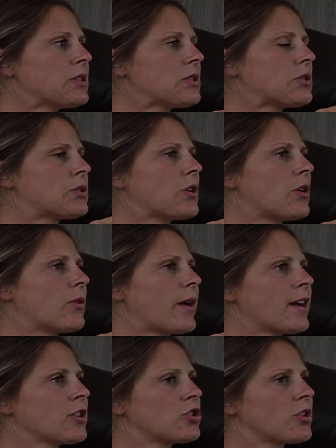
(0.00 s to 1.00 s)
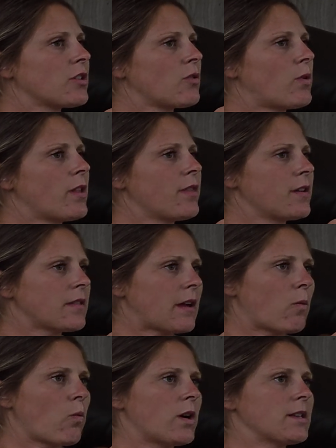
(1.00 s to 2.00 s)
So, actually, the one thing
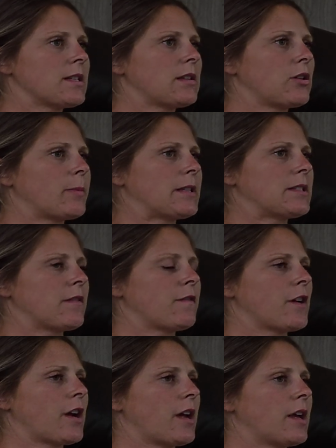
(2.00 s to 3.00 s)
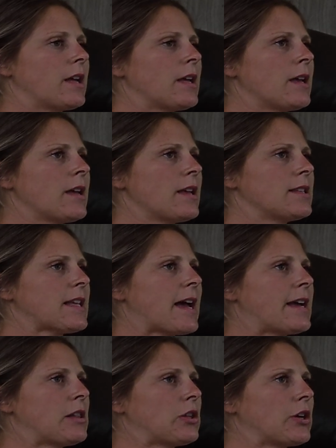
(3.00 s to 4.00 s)
that was a little bit different is
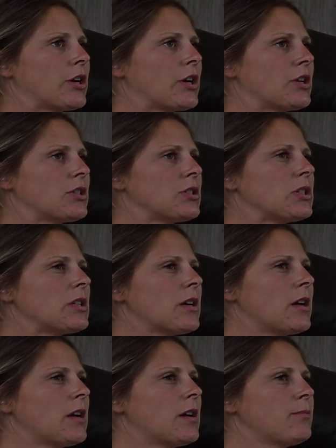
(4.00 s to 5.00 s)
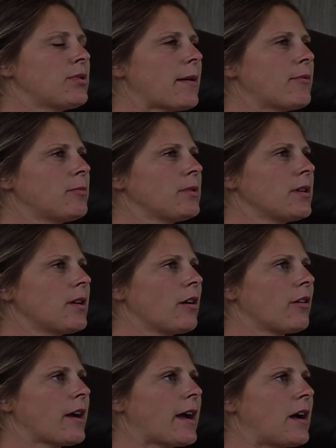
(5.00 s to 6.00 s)
I learned probably
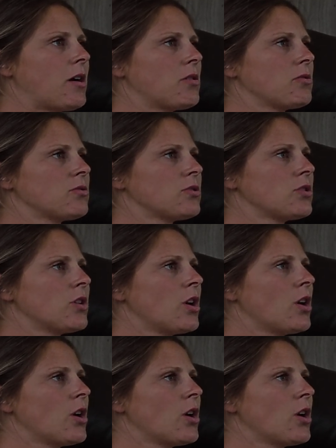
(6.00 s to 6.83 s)
around